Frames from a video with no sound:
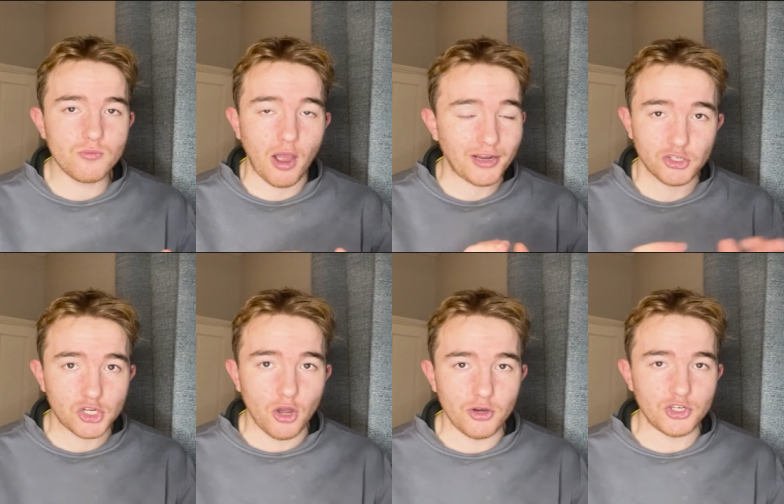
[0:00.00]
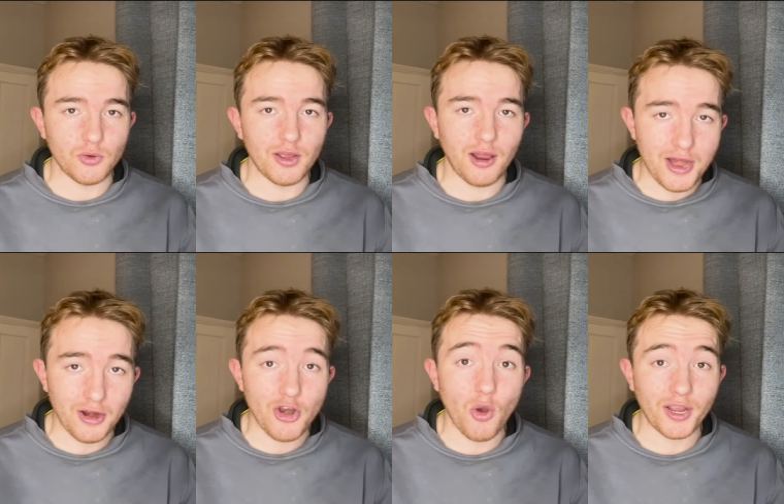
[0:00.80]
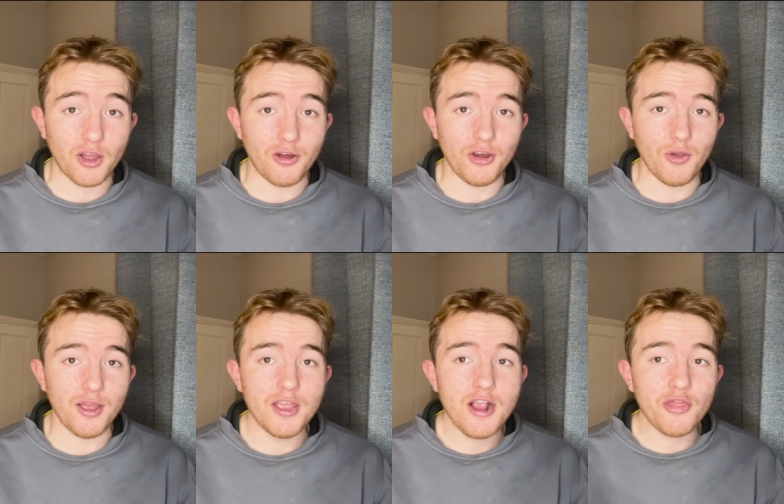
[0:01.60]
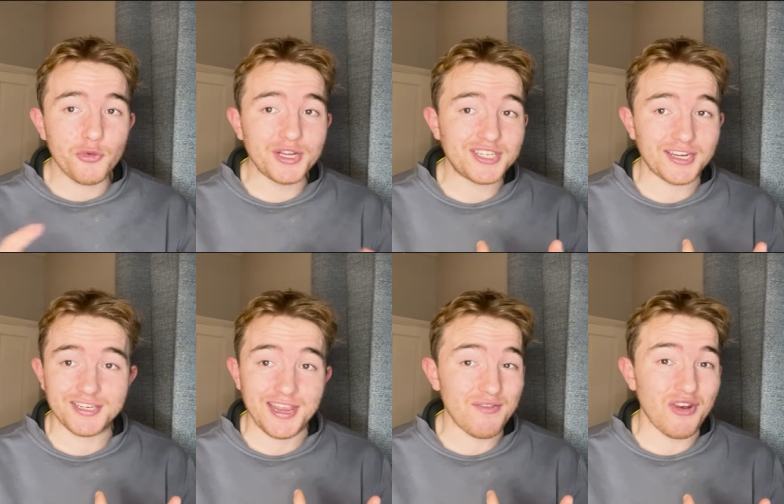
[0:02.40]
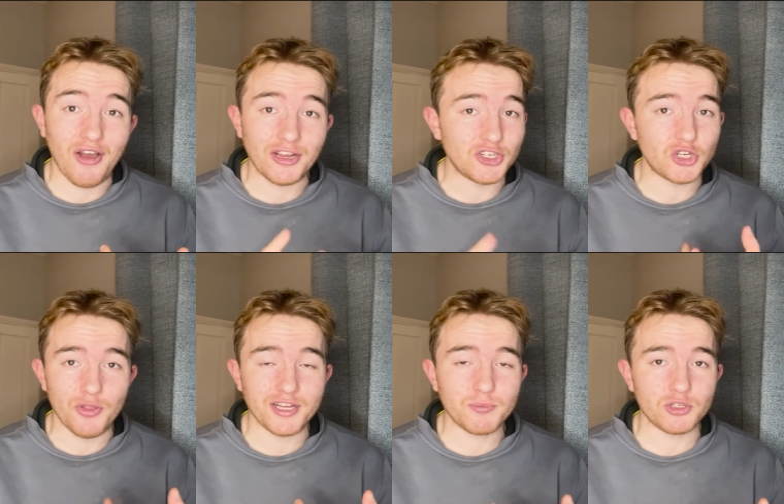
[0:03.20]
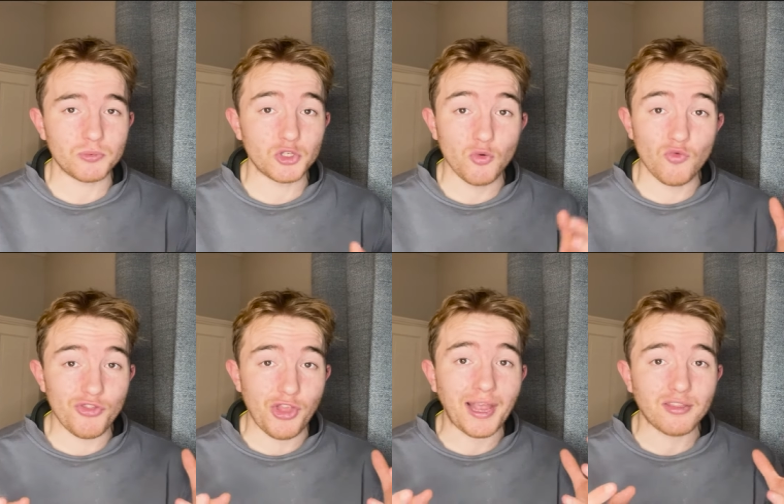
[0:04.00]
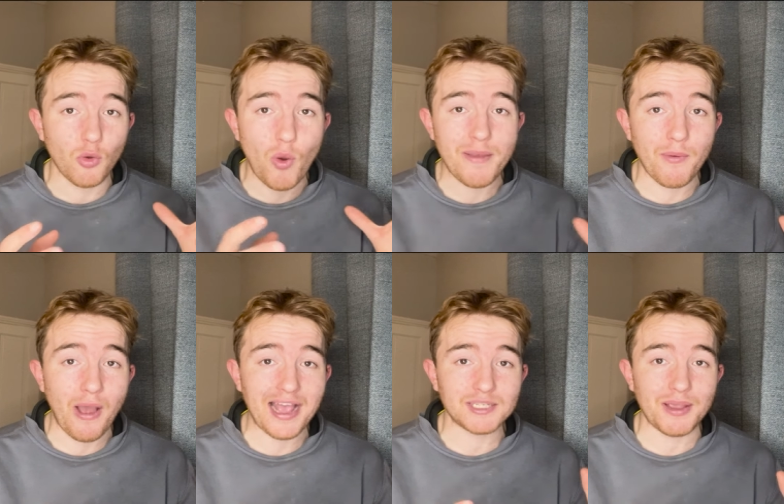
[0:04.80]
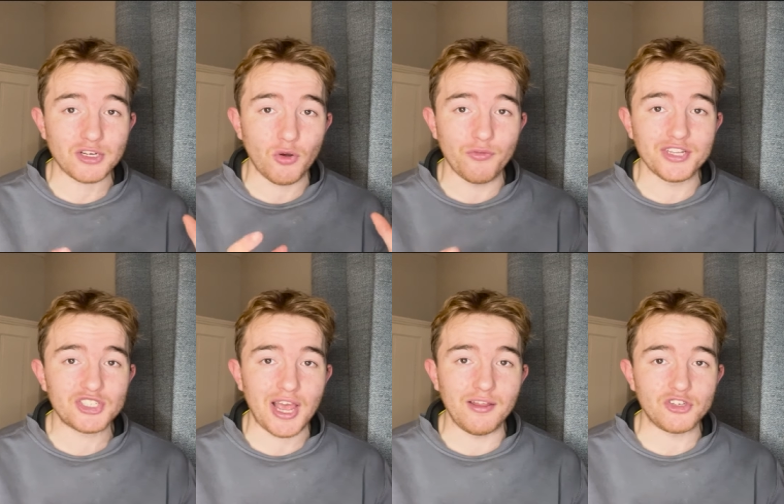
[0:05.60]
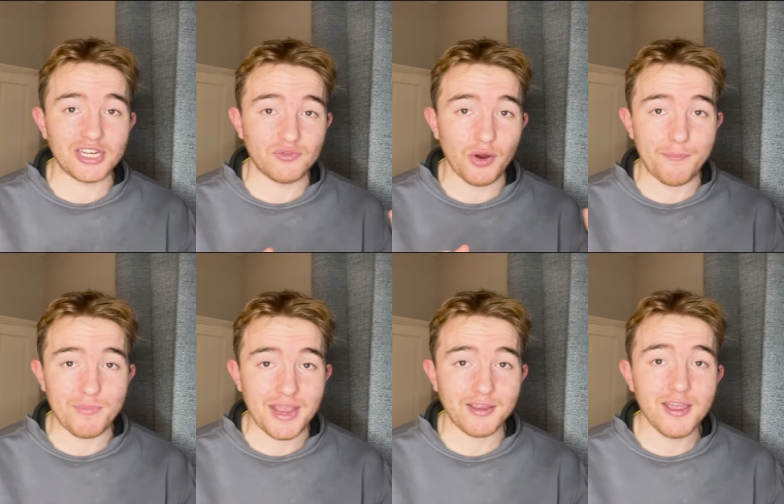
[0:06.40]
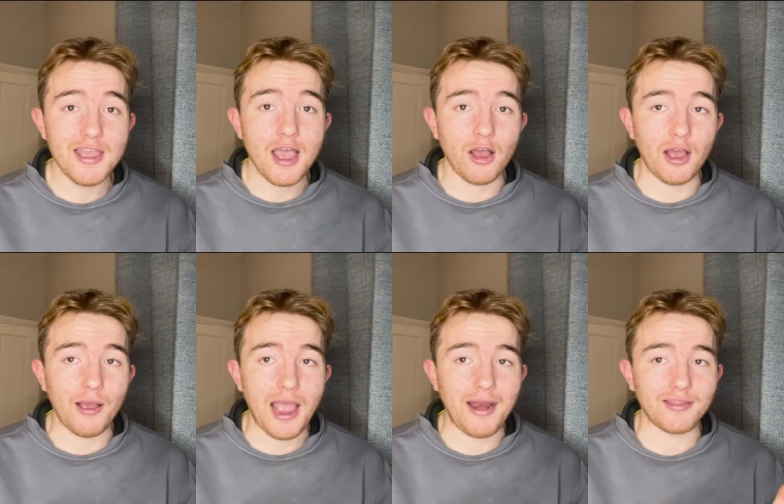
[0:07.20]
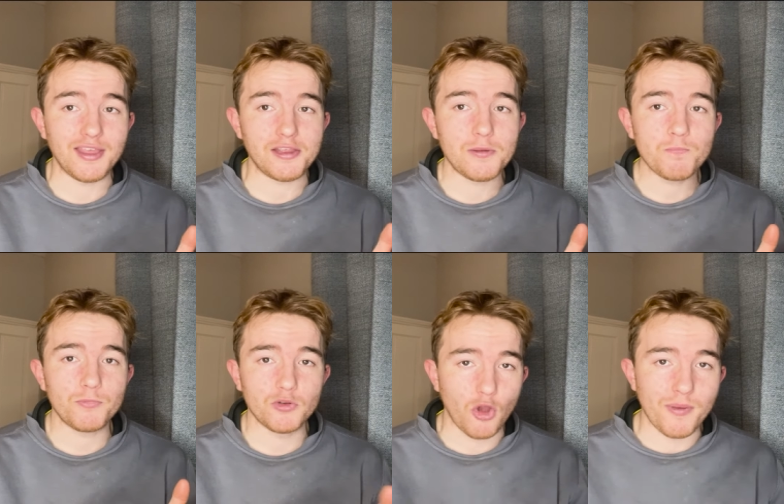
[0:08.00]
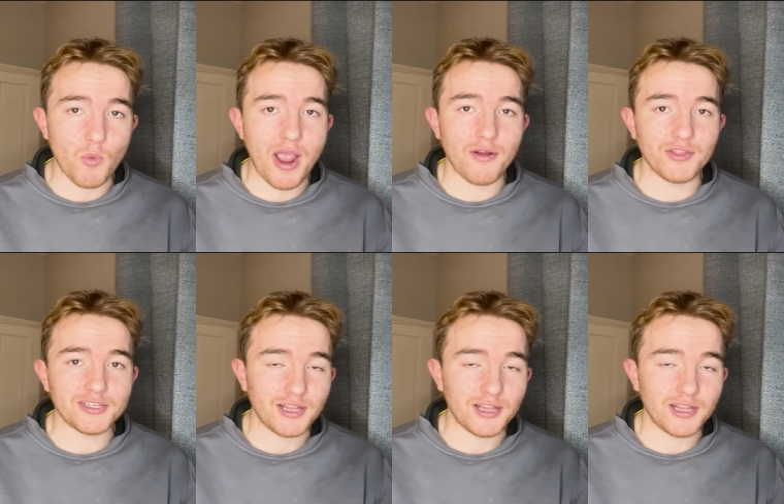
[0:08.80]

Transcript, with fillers: I just can't do it. I know I can't do it. 360 even, I just don't think it's possible. So like the weight aspect of this challenge is very big. Uh, and I think you've got to be aware of this.